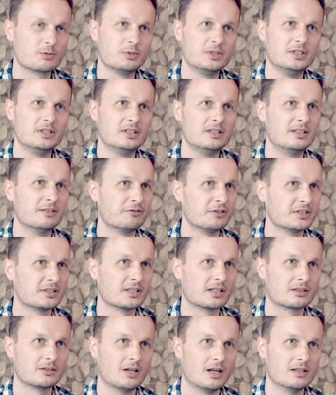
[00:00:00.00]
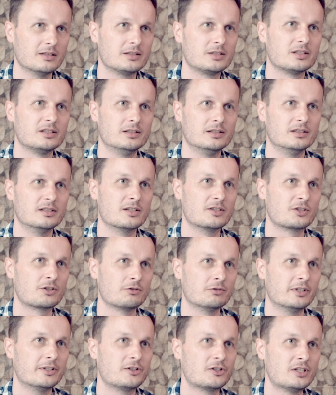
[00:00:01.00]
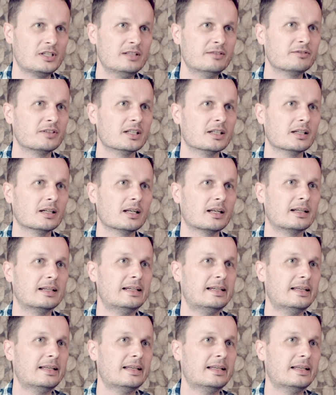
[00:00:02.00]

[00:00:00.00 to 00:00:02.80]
we need different technologies to achieve that.